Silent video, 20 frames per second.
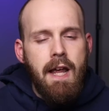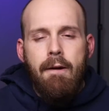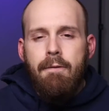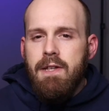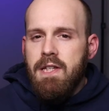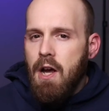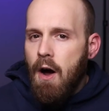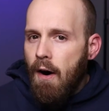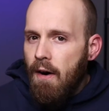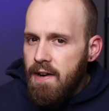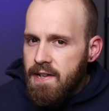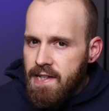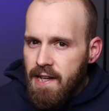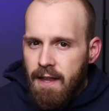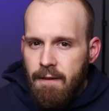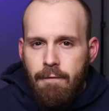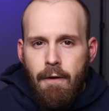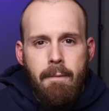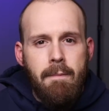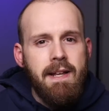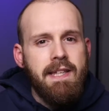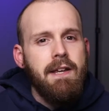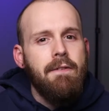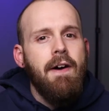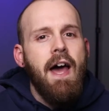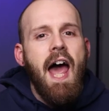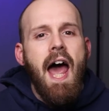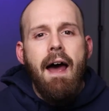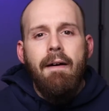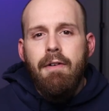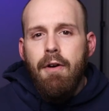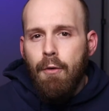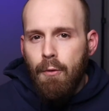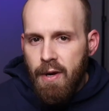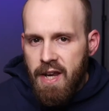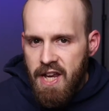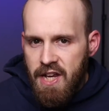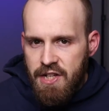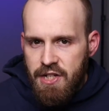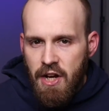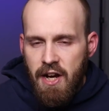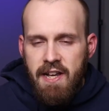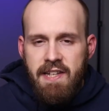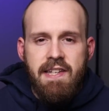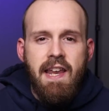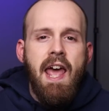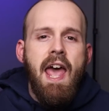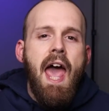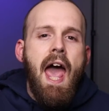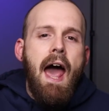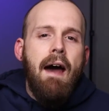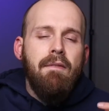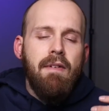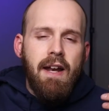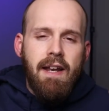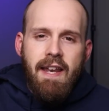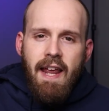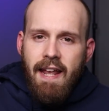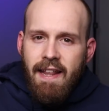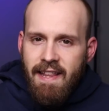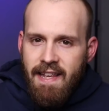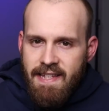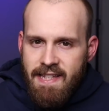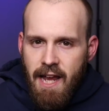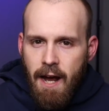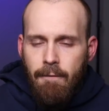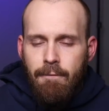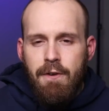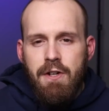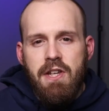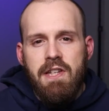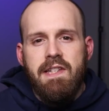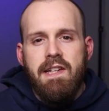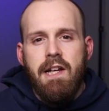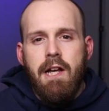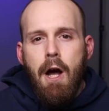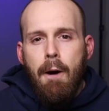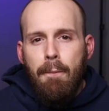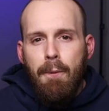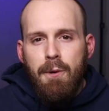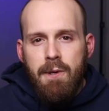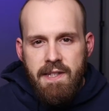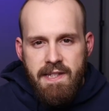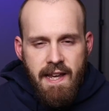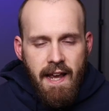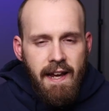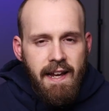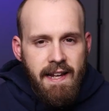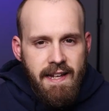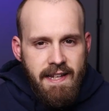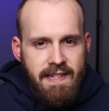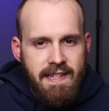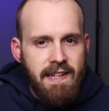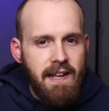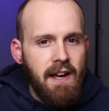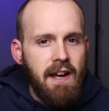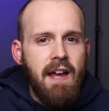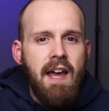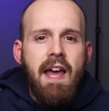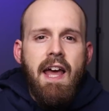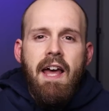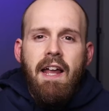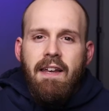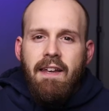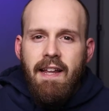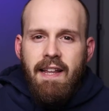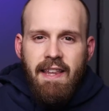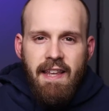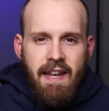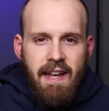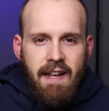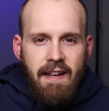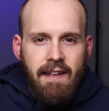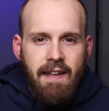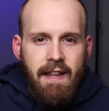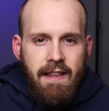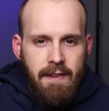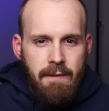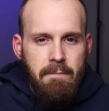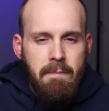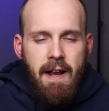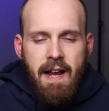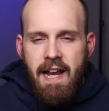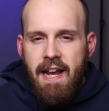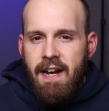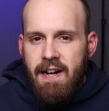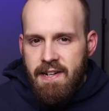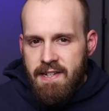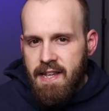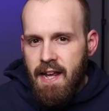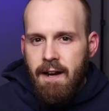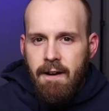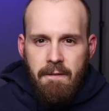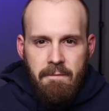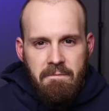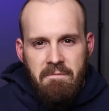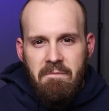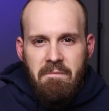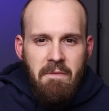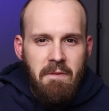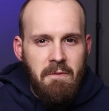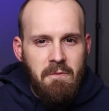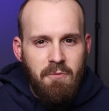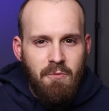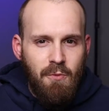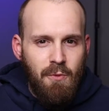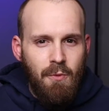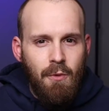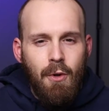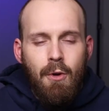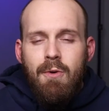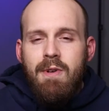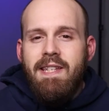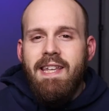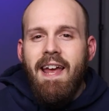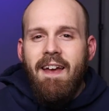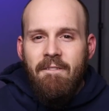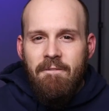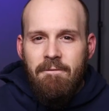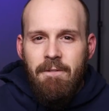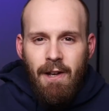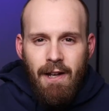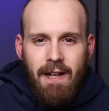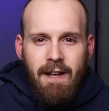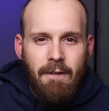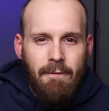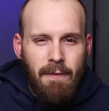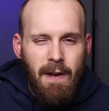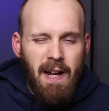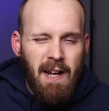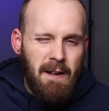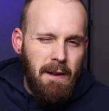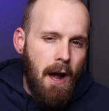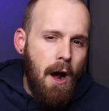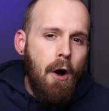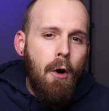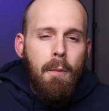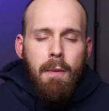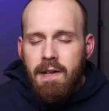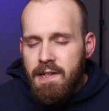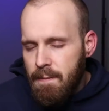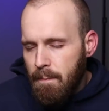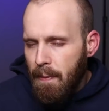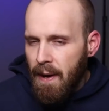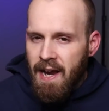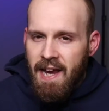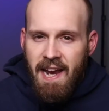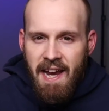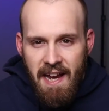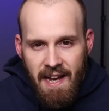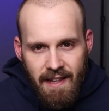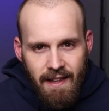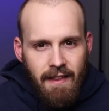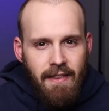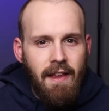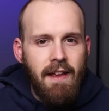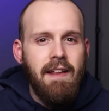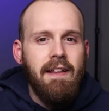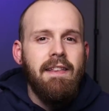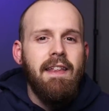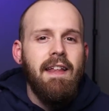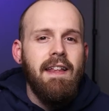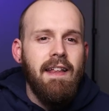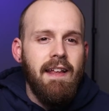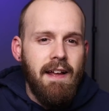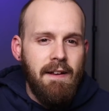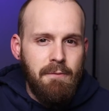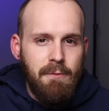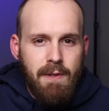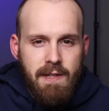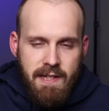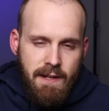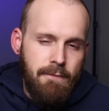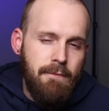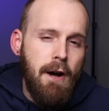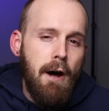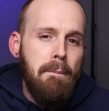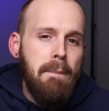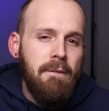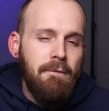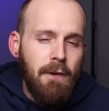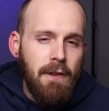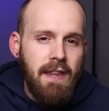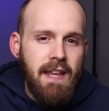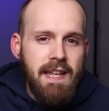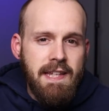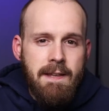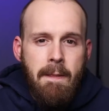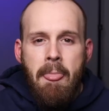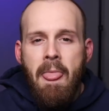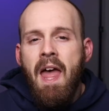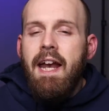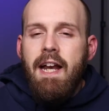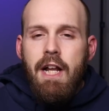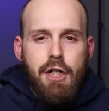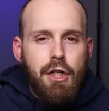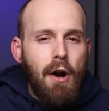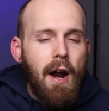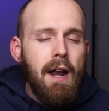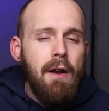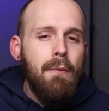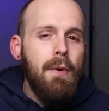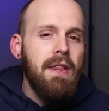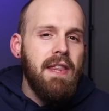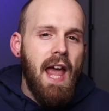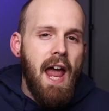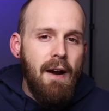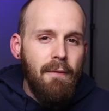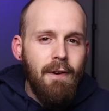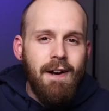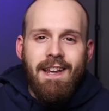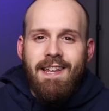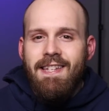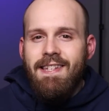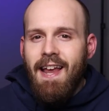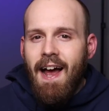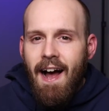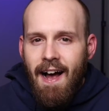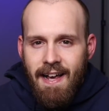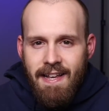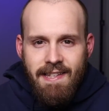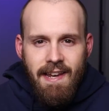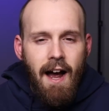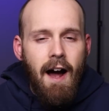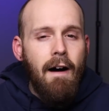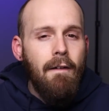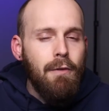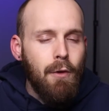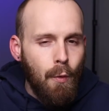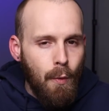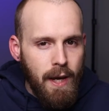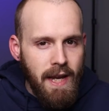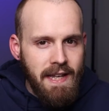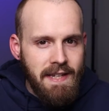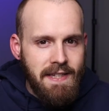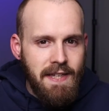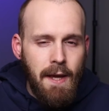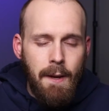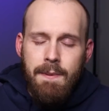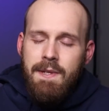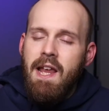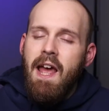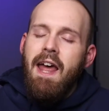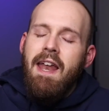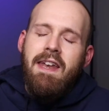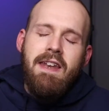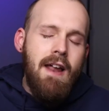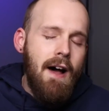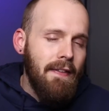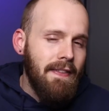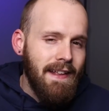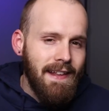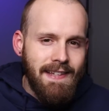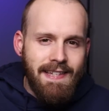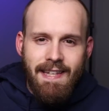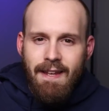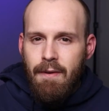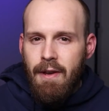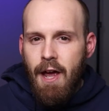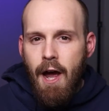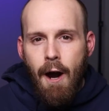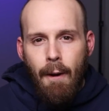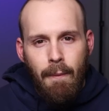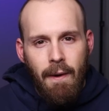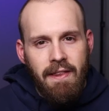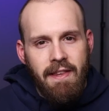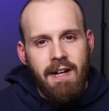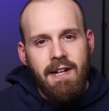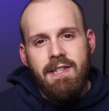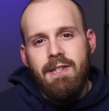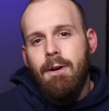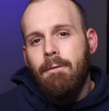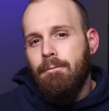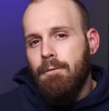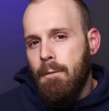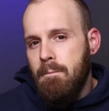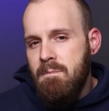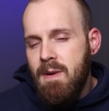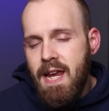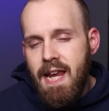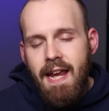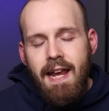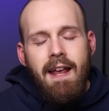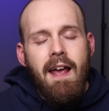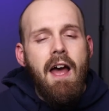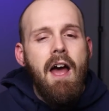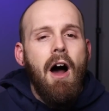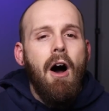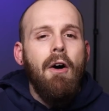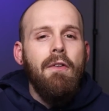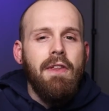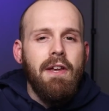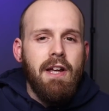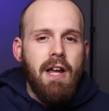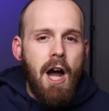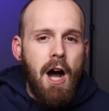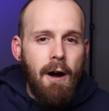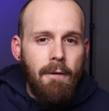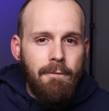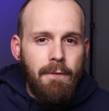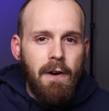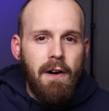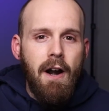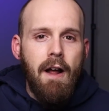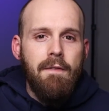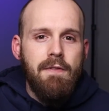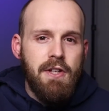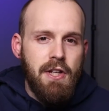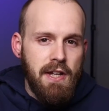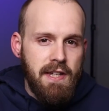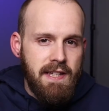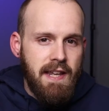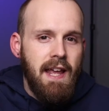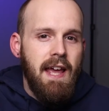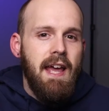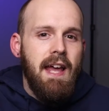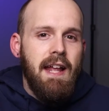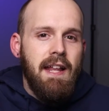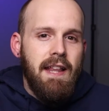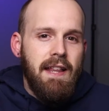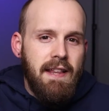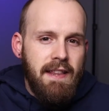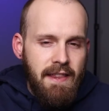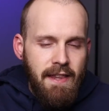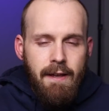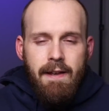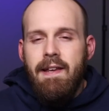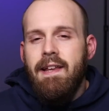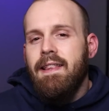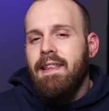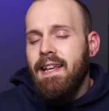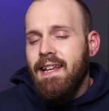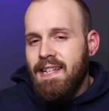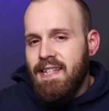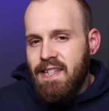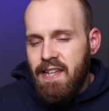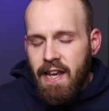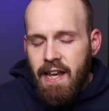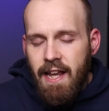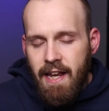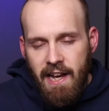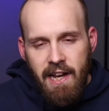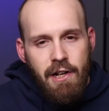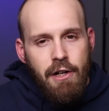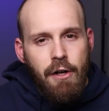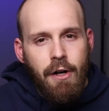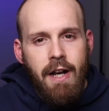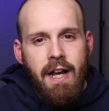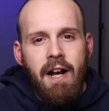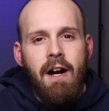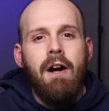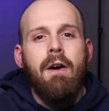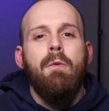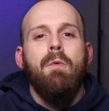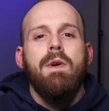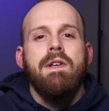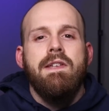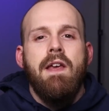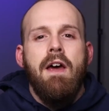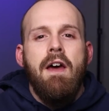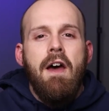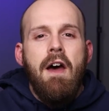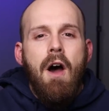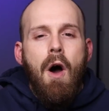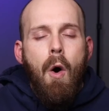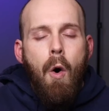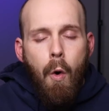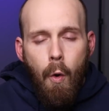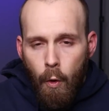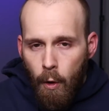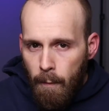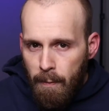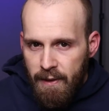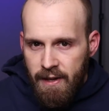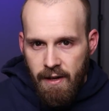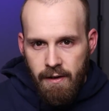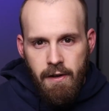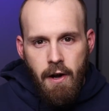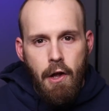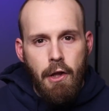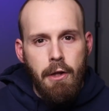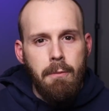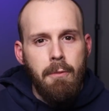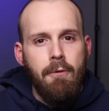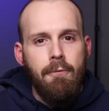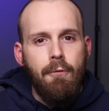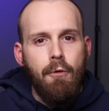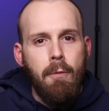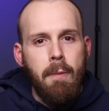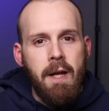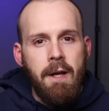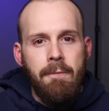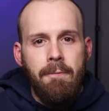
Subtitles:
I was constantly finding myself having to readjust, having to take these out for just a couple of seconds to let my ears kind of lose that feeling of, like, almost pain that I was developing from these. And I tried it with every size of the wingtips. Nothing seemed to help right there. So for me, on the comfort of just these sitting in your ear was horribly uncomfortable for me.